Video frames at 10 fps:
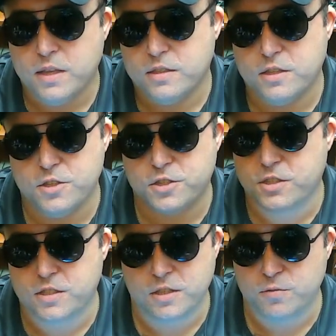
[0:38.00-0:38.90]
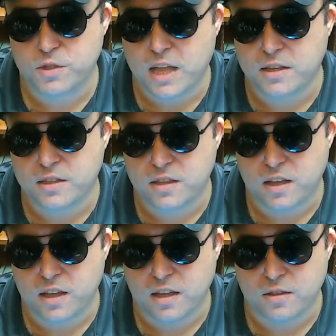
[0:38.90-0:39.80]
This uh, we're not
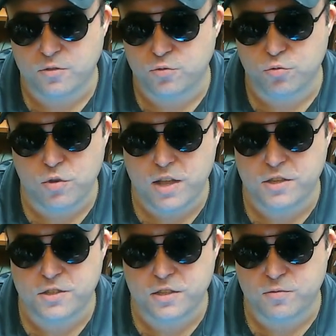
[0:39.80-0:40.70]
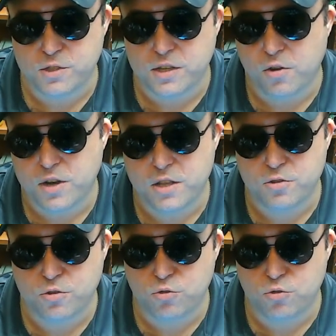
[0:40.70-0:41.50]
gonna do anything with our radio,